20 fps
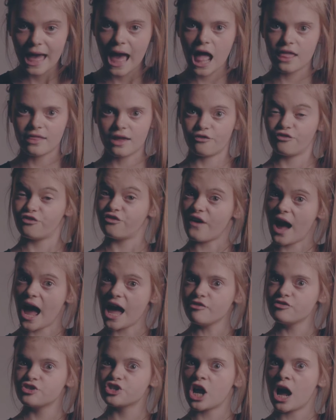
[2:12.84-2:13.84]
and that
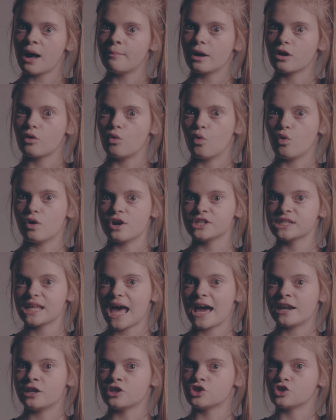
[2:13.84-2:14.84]
five corns
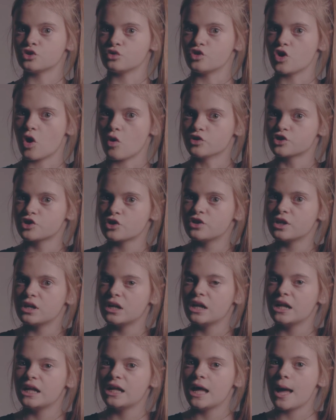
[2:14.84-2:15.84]
had to go to
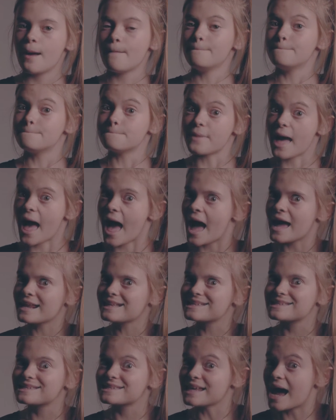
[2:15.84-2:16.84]
the
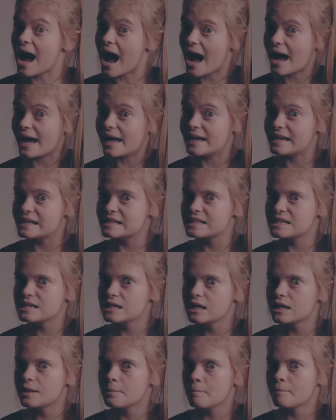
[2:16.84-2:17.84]
bad side
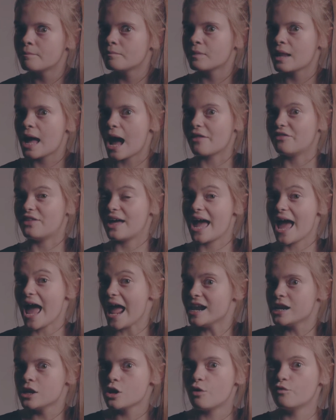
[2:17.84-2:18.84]
at the
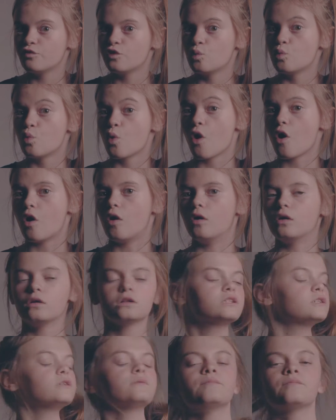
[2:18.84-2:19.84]
end of the
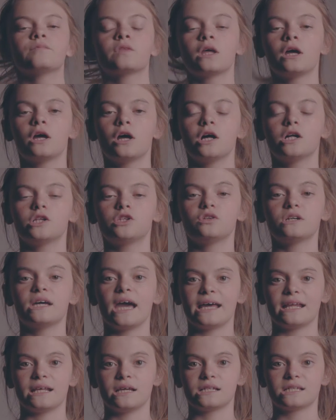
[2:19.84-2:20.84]
world to
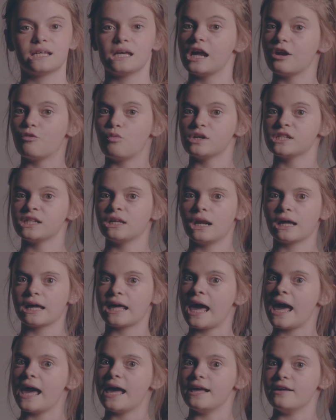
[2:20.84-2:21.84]
get it. It was in a
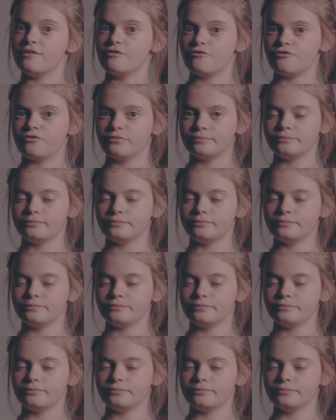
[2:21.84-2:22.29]
cave.